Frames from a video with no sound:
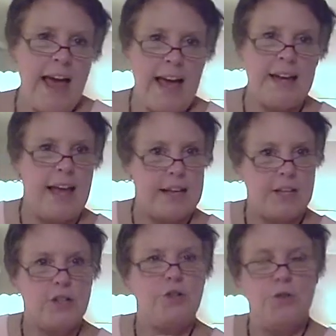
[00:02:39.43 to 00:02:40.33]
And
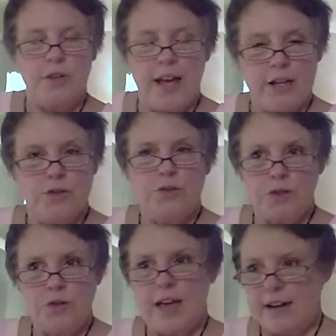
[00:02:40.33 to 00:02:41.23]
as you
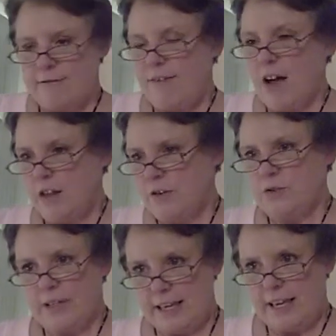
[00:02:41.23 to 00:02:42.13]
do that and follow
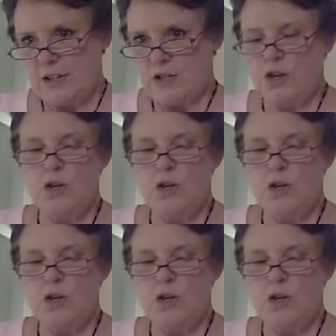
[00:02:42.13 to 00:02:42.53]
those links,